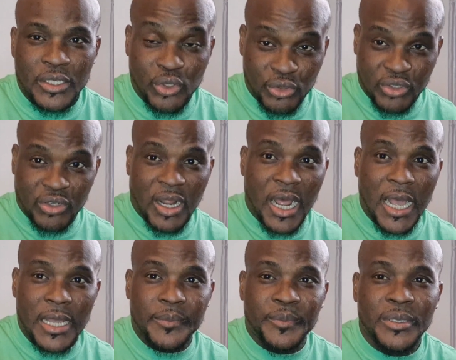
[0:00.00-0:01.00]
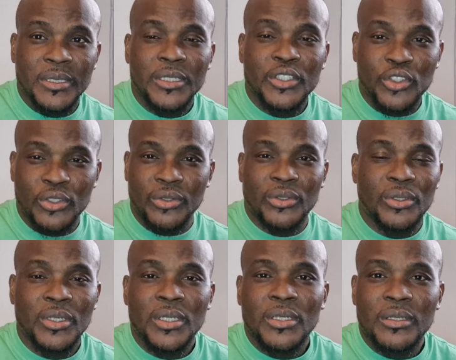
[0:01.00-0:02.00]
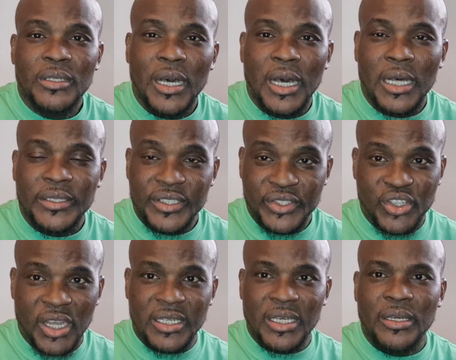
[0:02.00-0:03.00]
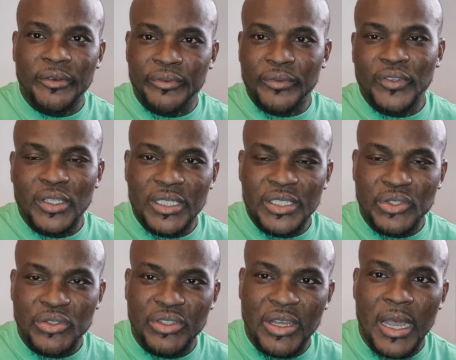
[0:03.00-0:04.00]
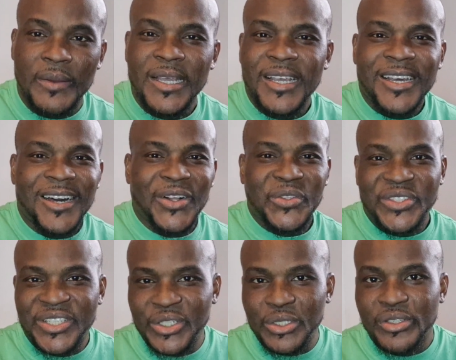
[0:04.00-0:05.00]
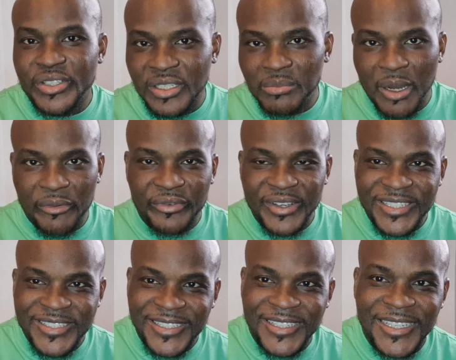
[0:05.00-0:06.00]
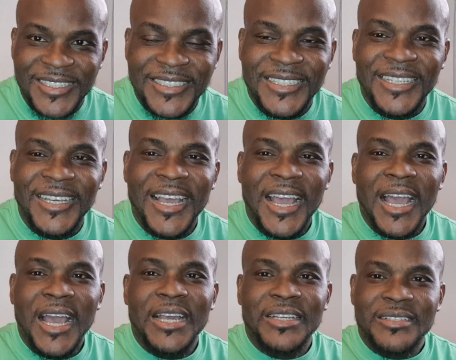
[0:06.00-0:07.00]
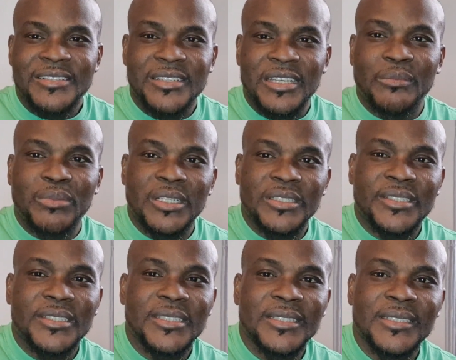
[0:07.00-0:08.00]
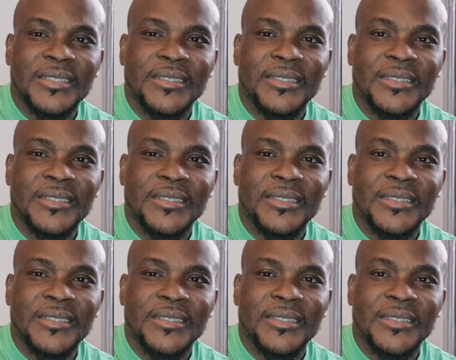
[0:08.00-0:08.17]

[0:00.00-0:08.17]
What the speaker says: subscribe to this channel if you've not yet subscribed. Until you see my face again, stay blessed.